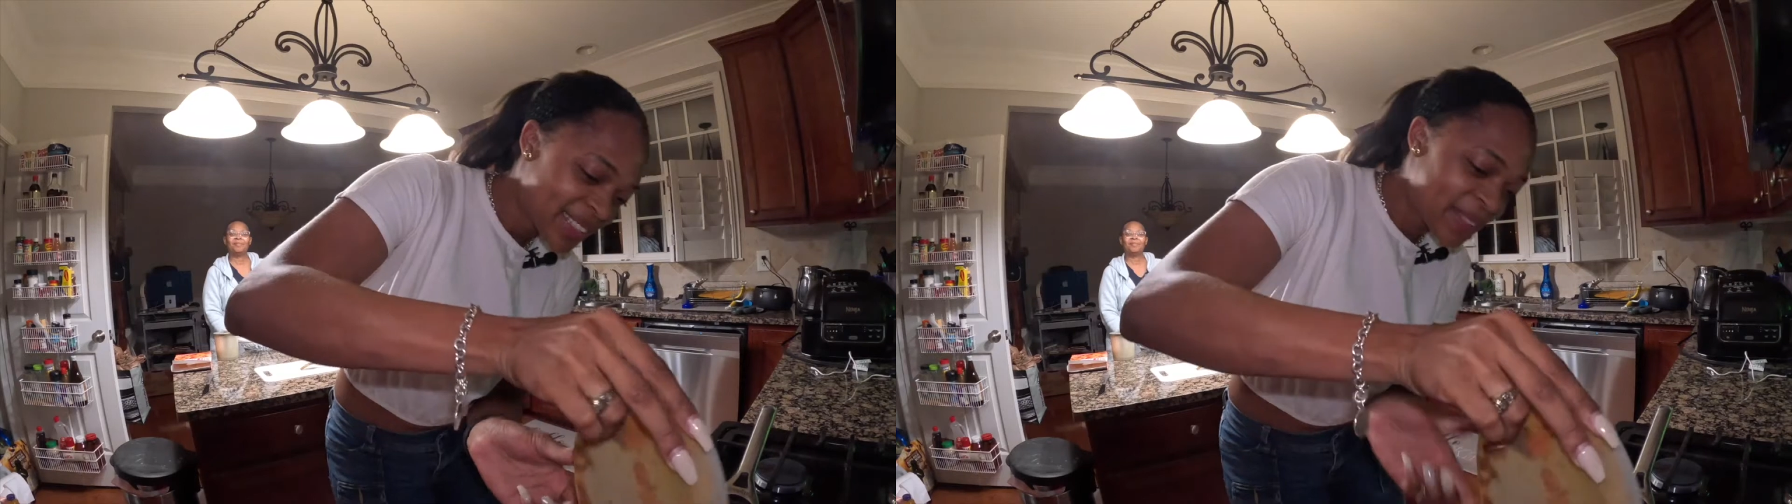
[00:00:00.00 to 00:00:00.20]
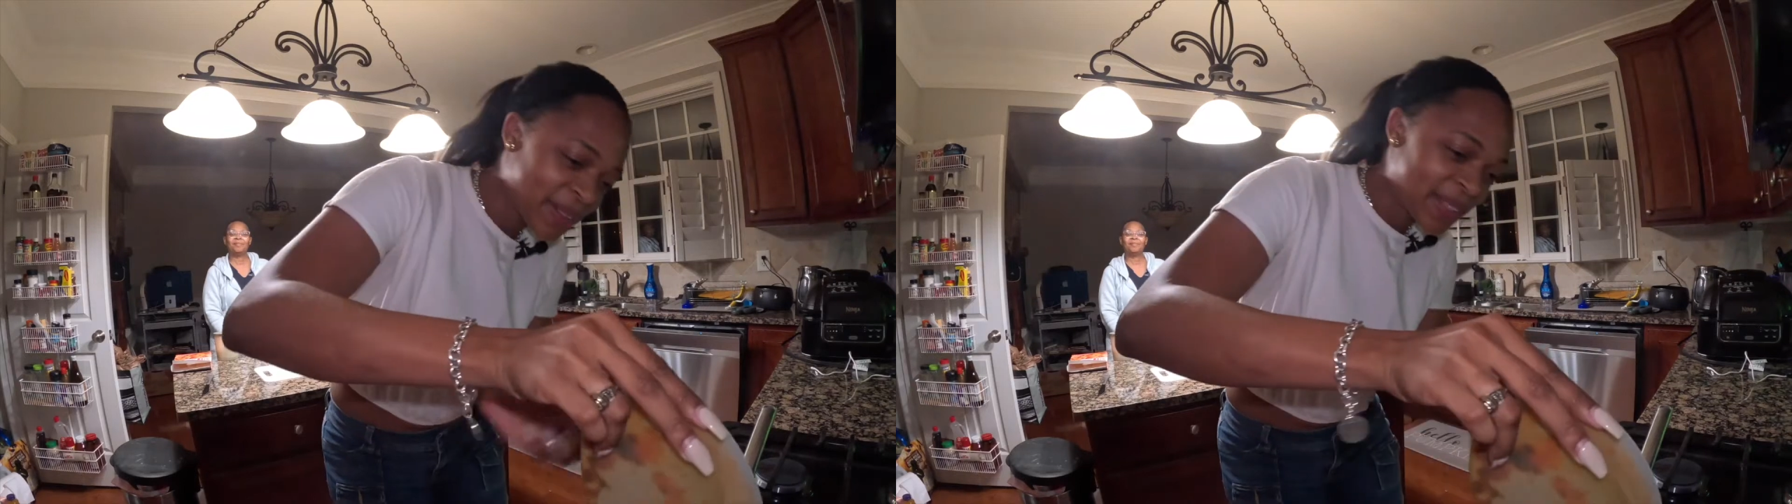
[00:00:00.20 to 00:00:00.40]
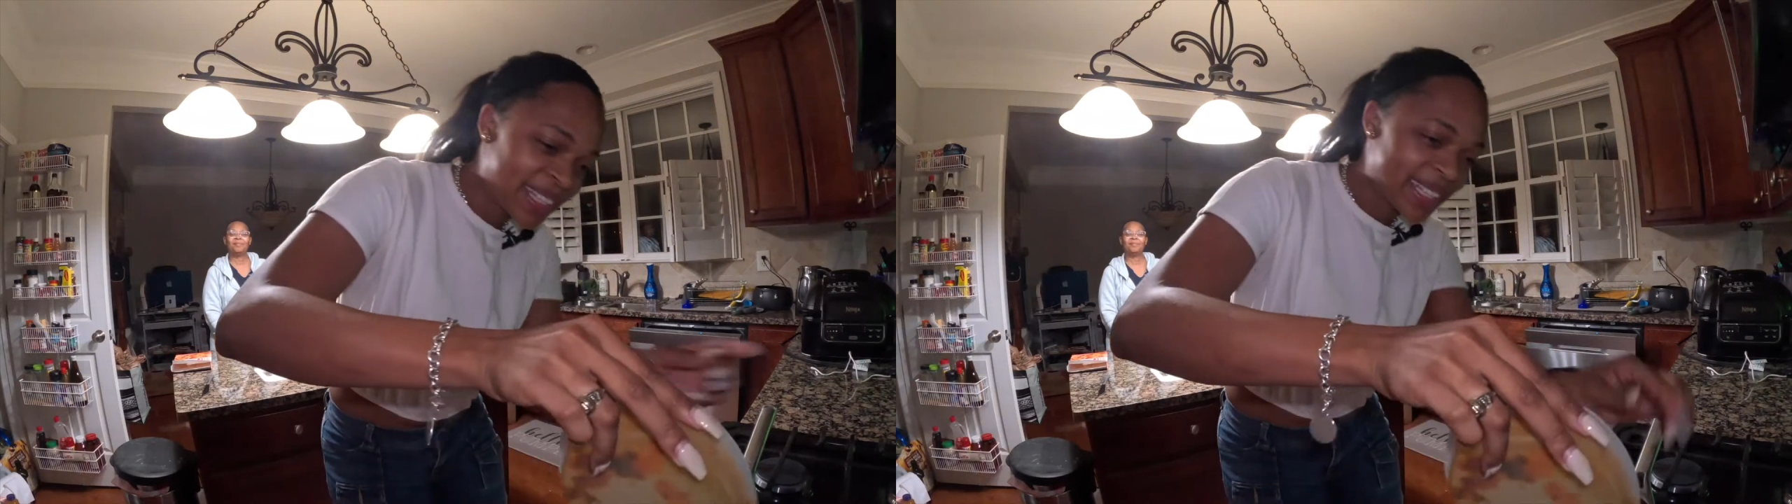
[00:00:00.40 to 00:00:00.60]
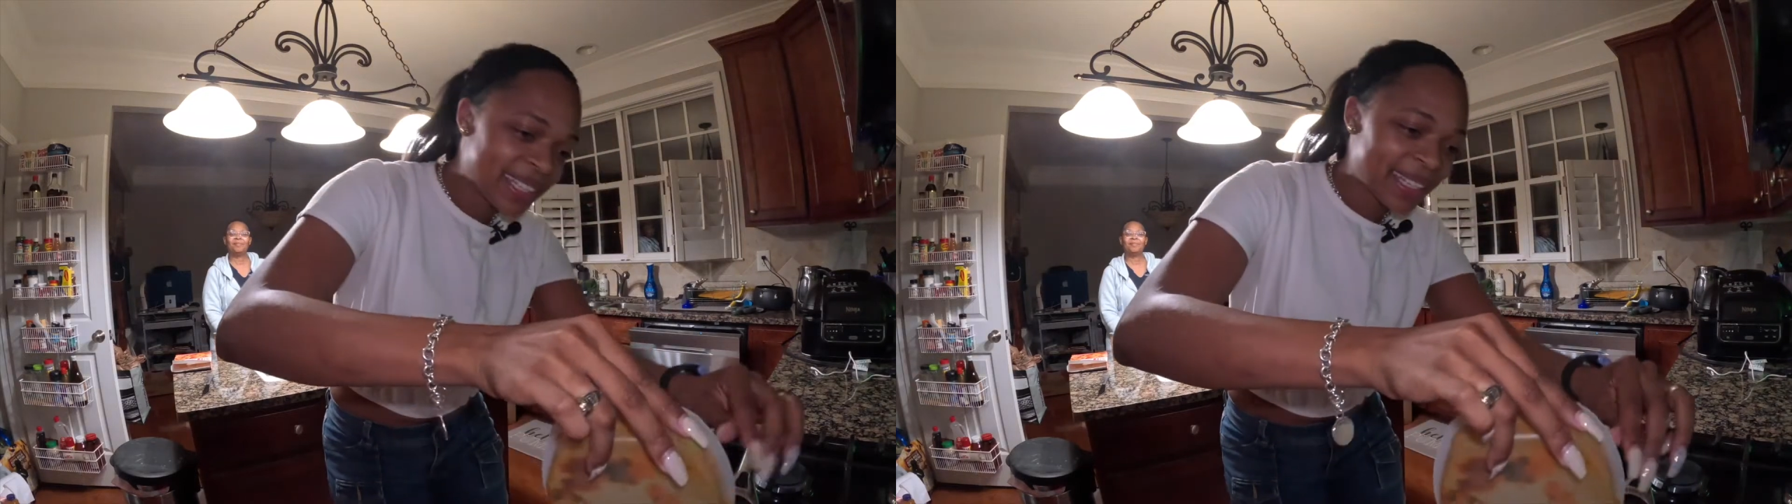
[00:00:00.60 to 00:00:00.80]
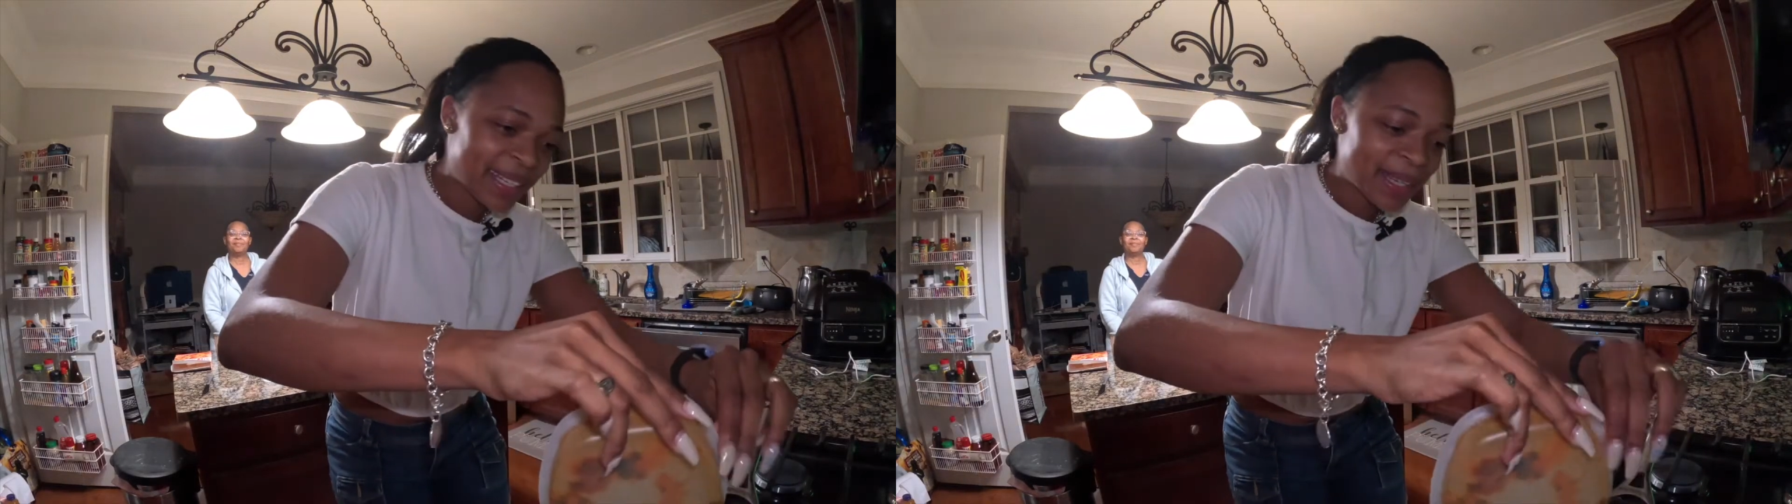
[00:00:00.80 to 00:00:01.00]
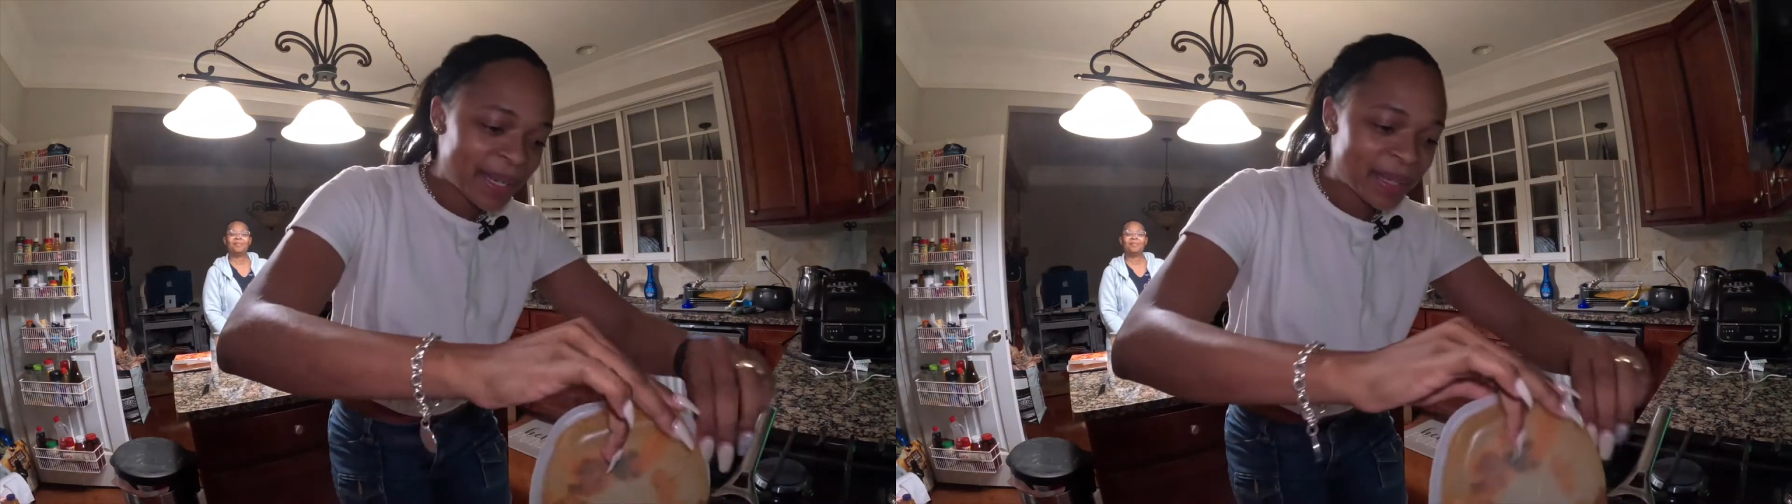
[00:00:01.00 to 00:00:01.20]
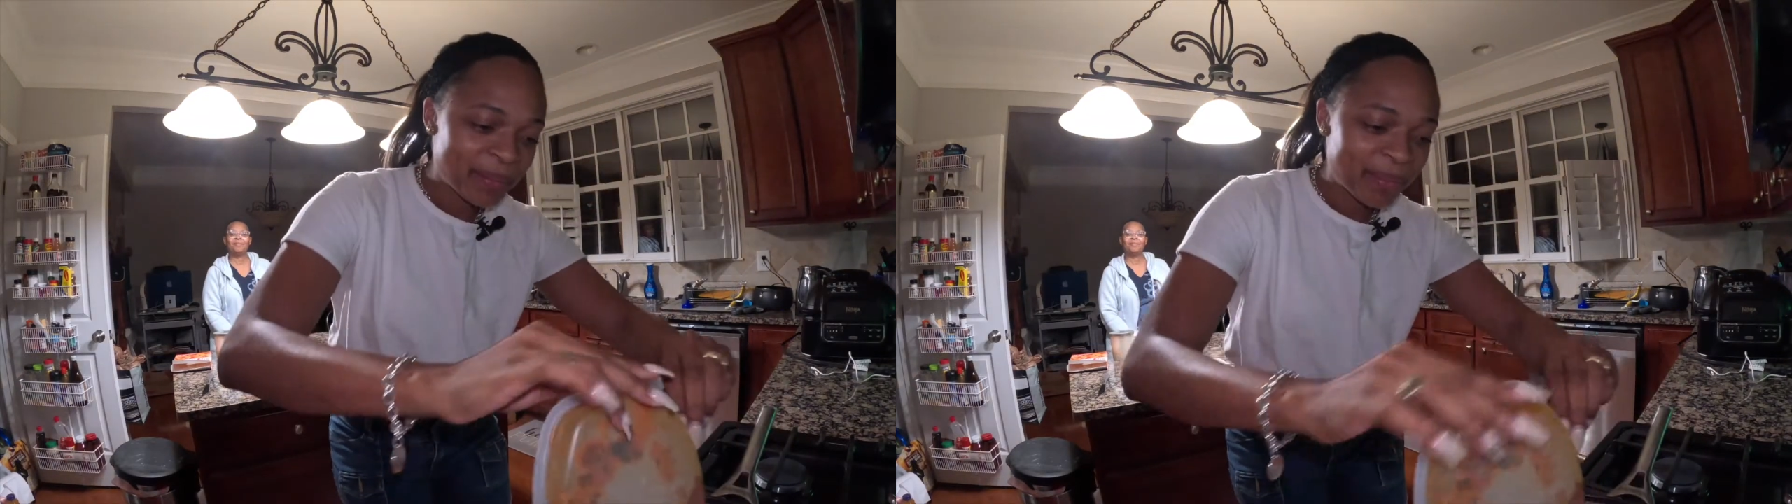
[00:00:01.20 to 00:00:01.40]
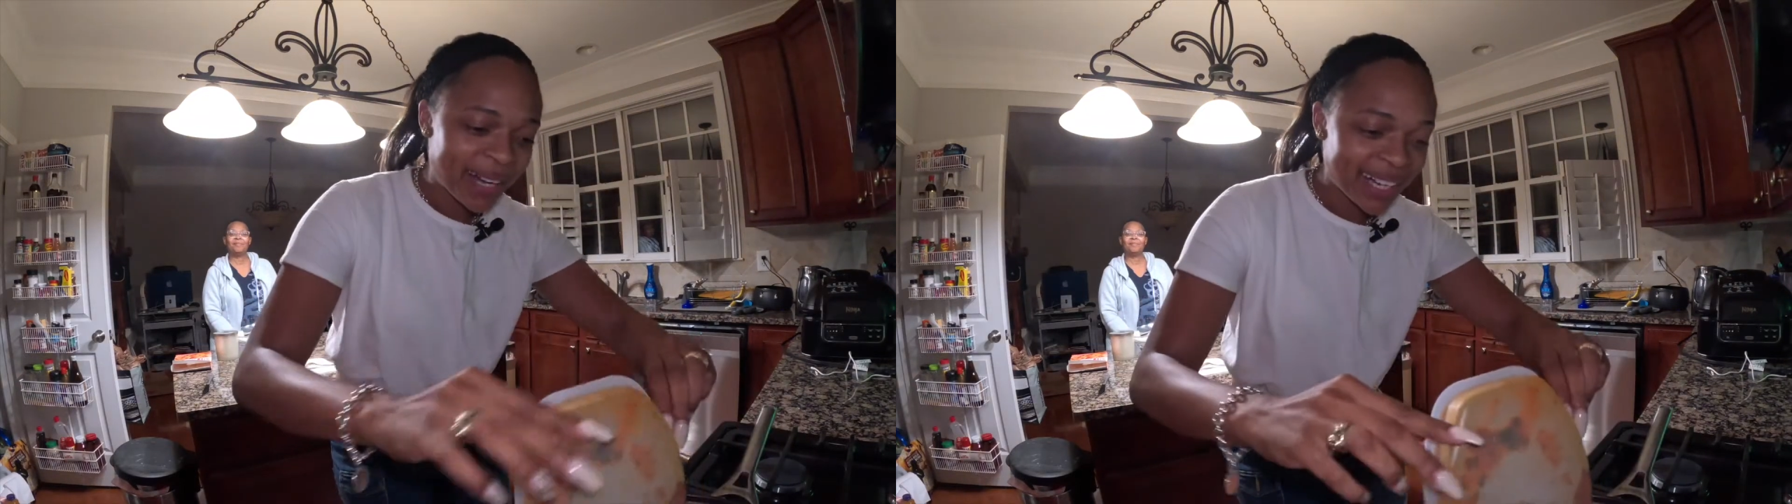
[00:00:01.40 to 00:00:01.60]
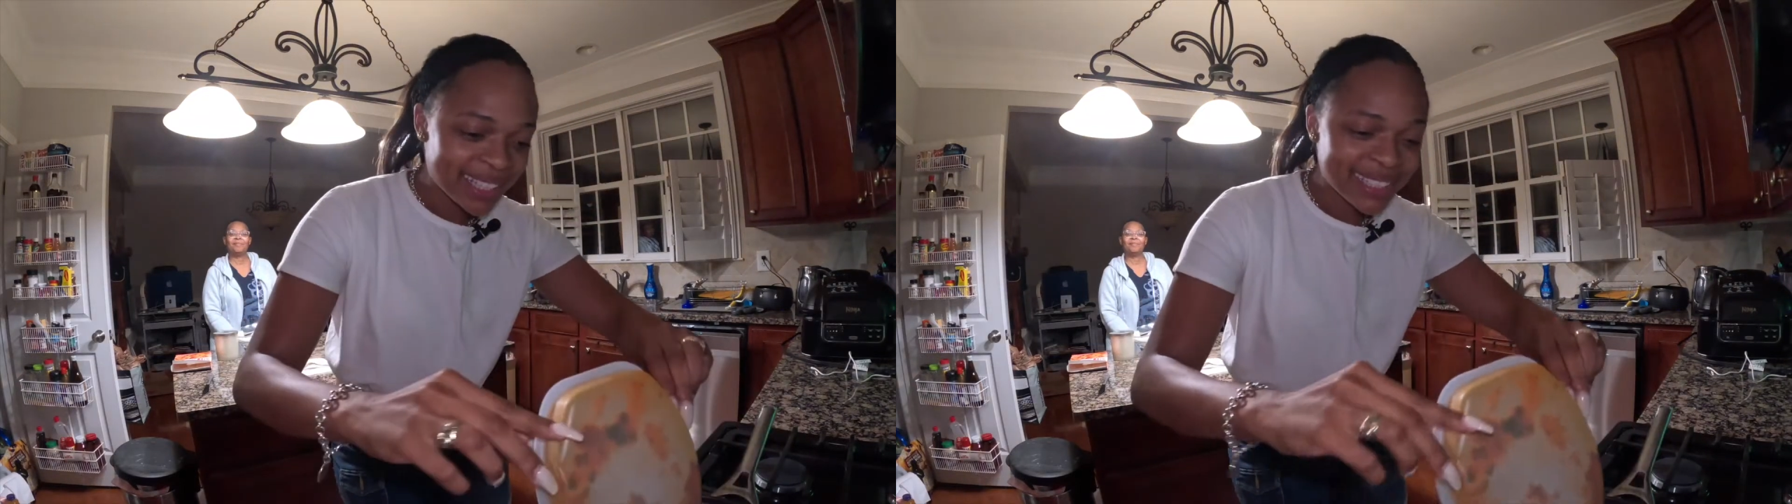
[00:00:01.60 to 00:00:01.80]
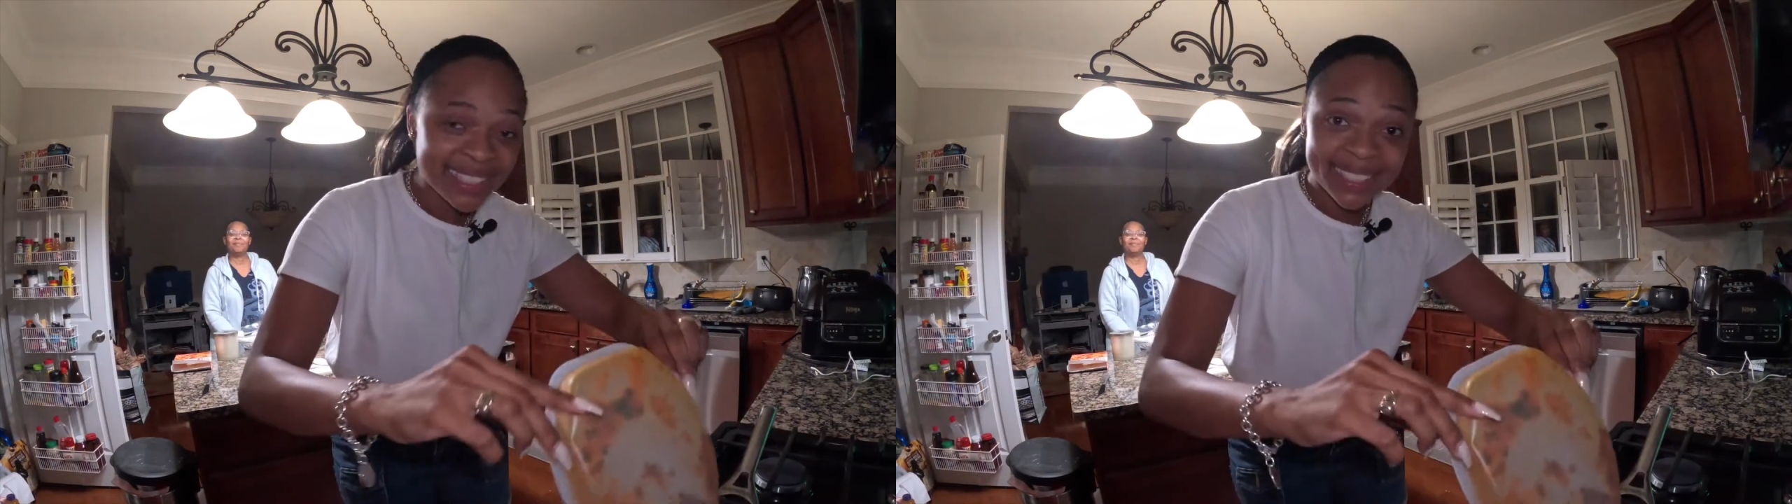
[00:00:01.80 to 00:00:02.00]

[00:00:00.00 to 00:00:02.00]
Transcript: to the pot.